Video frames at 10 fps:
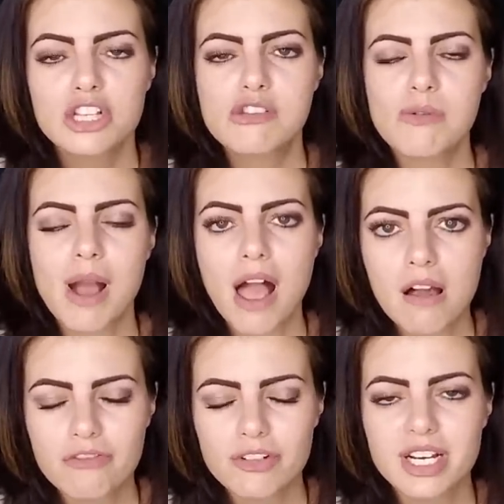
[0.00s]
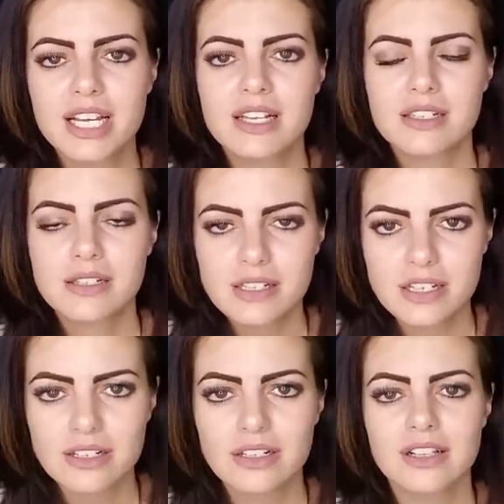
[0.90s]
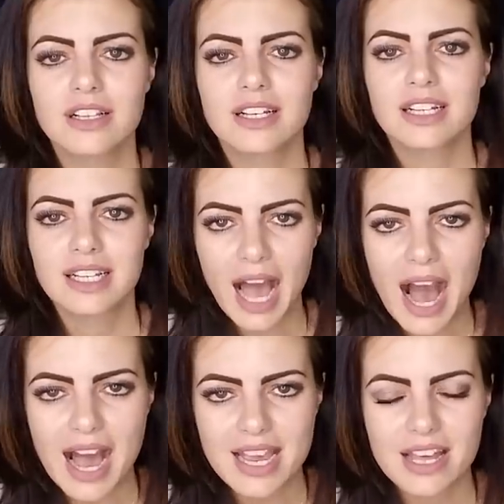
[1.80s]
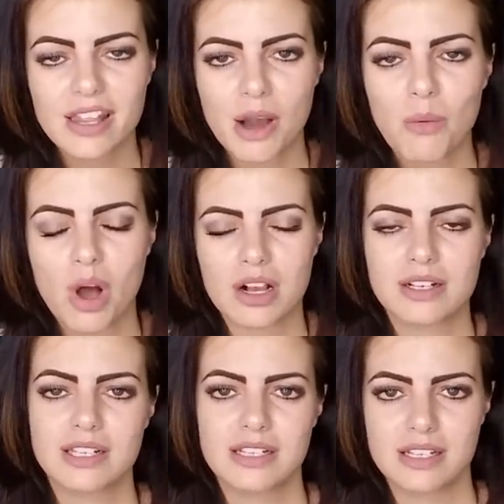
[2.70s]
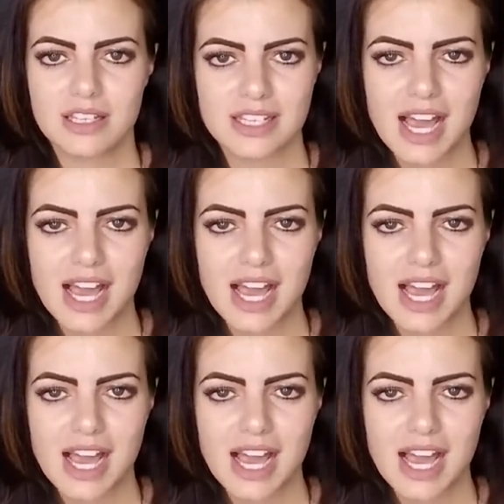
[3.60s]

to every single guy that walks into this